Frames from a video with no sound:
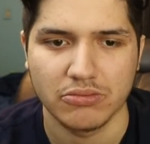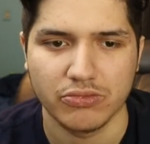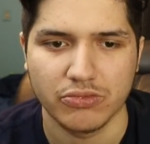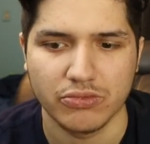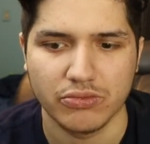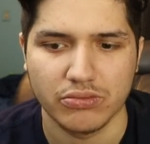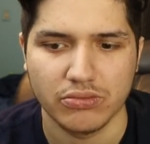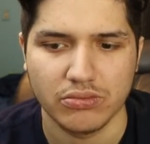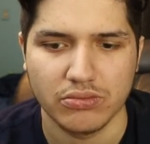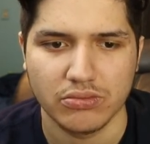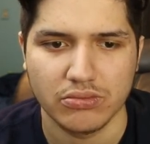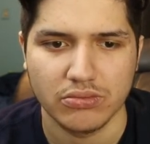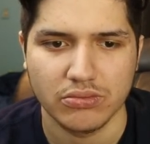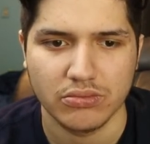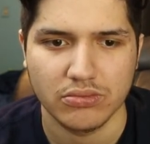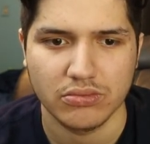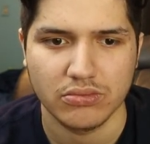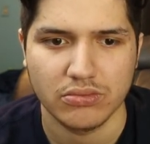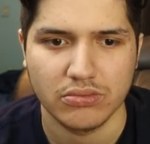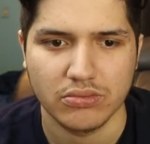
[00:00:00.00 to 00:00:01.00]

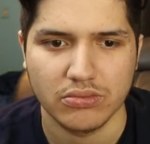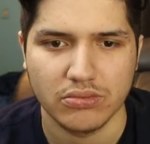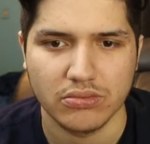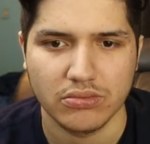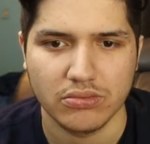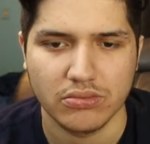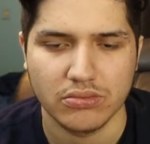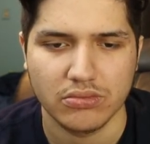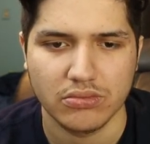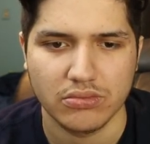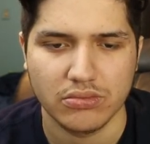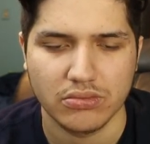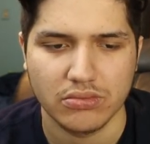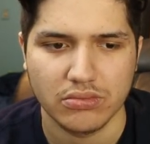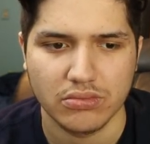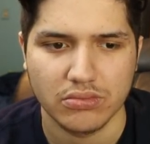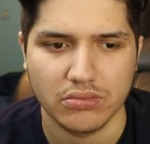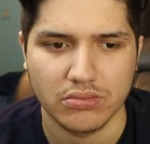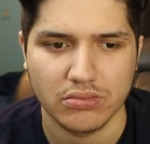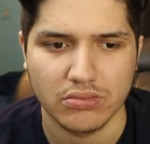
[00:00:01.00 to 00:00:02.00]

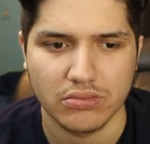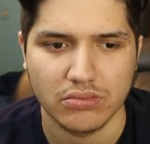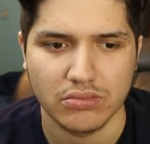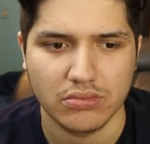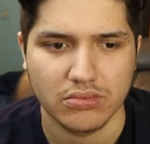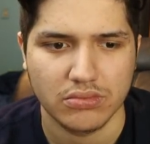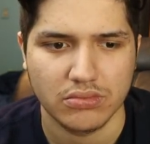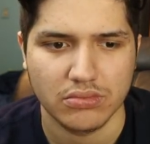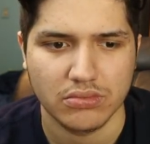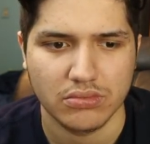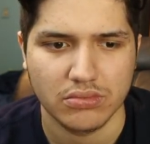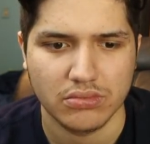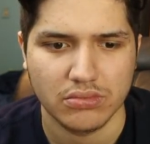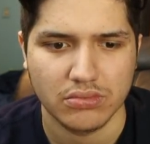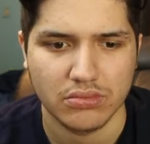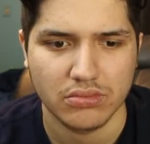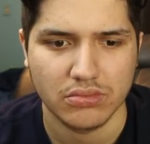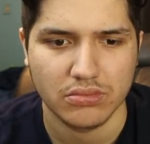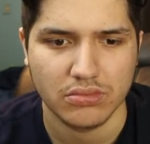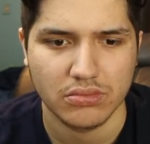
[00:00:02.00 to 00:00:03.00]

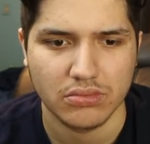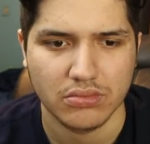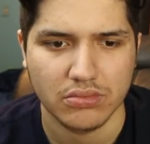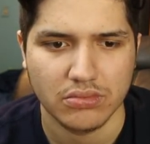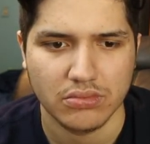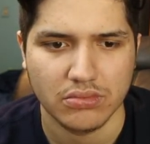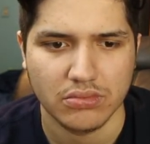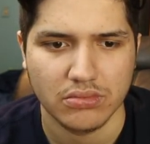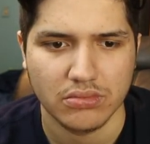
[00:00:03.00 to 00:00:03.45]
Nothing is said.